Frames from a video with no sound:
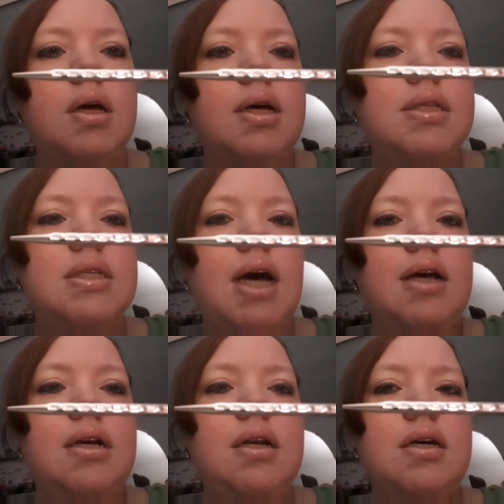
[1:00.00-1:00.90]
It's got
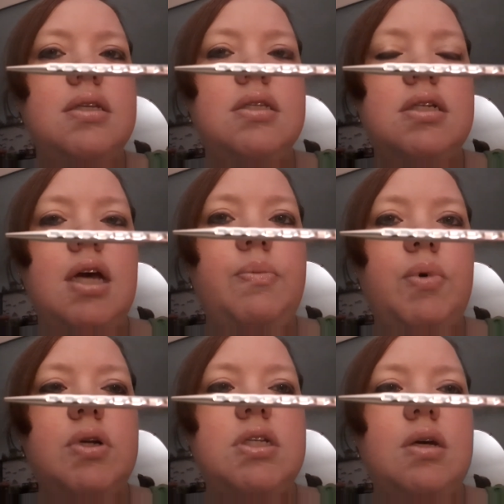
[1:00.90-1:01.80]
a nice
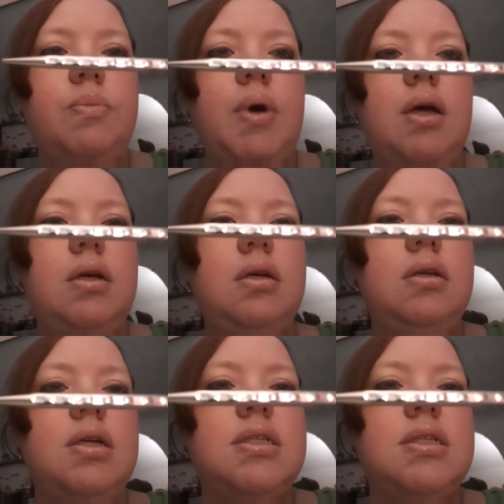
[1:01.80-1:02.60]
tapered tip on it. It's